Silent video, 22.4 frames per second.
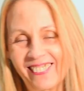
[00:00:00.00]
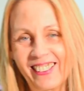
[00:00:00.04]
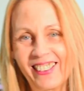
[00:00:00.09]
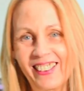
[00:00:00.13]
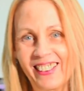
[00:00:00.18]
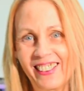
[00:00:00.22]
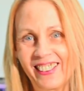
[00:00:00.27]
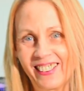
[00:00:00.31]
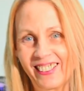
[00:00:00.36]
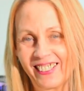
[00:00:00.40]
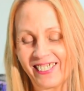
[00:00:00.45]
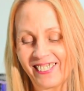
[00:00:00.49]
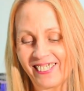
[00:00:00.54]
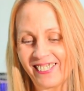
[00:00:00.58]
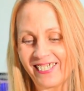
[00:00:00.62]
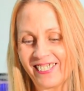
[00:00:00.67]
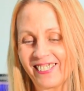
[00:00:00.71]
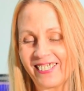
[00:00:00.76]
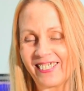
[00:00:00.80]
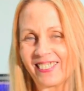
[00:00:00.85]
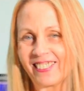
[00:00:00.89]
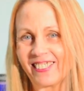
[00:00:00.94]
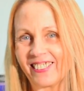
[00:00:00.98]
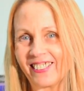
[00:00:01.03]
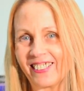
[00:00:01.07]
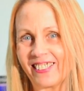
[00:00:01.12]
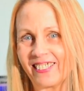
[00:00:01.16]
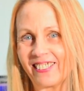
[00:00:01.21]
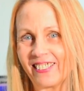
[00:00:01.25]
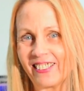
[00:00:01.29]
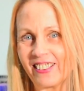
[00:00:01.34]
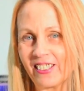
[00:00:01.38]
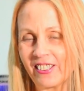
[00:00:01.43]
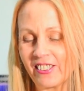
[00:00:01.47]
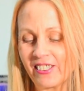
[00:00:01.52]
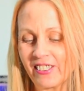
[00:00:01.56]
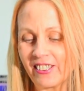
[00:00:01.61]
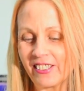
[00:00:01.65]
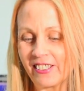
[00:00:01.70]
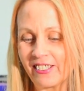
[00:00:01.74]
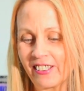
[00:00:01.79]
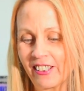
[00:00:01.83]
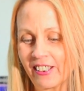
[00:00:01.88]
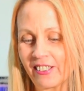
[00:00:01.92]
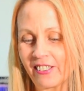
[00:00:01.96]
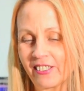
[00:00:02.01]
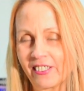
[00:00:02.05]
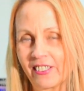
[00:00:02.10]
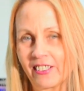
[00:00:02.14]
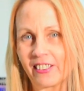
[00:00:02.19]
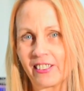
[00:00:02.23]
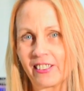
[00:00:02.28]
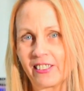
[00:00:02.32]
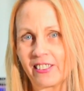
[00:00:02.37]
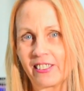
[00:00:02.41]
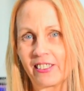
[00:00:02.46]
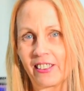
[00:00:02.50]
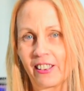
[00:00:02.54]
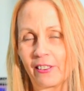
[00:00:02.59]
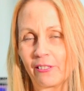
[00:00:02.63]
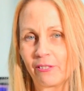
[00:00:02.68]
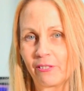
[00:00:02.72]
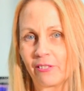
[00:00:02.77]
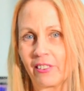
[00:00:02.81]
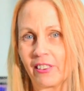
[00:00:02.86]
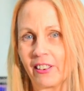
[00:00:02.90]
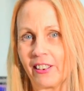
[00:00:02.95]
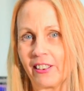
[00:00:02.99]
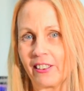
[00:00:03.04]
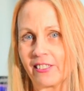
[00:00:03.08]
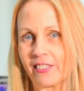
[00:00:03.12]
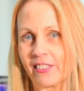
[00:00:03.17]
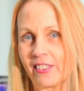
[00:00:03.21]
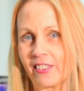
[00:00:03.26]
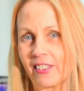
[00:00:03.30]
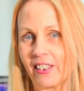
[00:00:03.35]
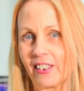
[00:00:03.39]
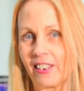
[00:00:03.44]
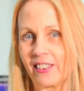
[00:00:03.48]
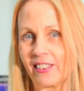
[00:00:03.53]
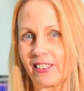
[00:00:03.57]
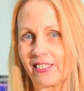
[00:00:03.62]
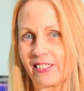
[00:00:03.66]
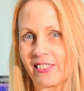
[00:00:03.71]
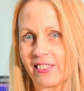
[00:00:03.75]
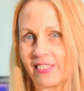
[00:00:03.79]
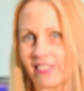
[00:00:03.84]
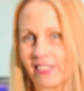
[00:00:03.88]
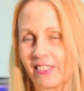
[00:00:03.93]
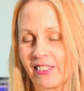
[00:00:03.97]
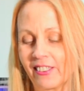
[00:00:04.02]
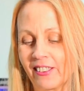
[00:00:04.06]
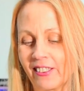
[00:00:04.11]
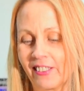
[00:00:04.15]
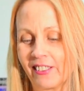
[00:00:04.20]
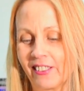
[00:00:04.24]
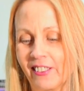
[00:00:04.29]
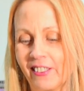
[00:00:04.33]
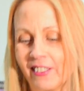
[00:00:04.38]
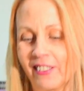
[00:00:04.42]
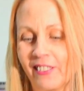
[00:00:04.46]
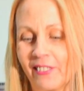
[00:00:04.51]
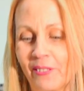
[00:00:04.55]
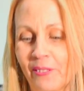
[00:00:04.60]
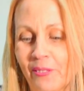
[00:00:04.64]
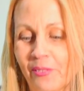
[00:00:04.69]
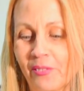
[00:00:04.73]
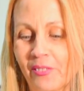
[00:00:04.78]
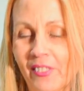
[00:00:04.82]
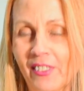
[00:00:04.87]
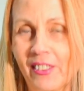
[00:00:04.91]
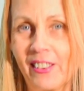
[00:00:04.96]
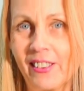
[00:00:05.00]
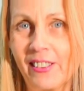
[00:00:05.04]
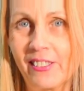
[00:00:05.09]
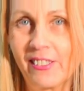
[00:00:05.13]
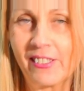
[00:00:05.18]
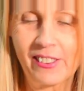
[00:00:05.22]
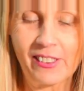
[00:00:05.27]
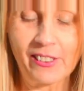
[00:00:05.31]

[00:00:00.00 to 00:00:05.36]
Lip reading: The ingredient in this is actually sunflower seeds. And